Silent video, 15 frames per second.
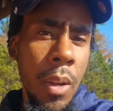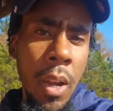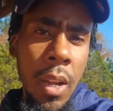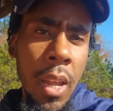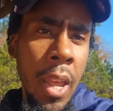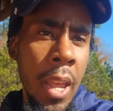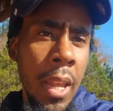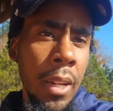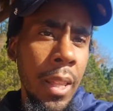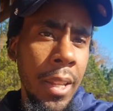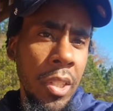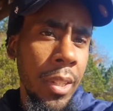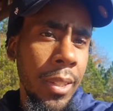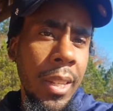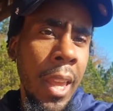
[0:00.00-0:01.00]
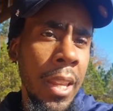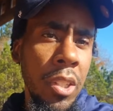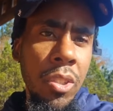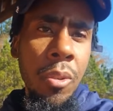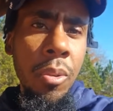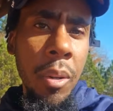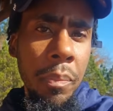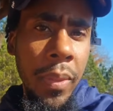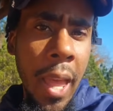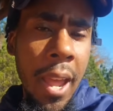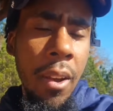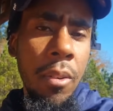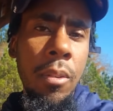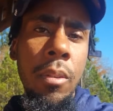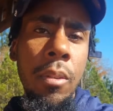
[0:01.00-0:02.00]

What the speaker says: and they just can't shoot them down.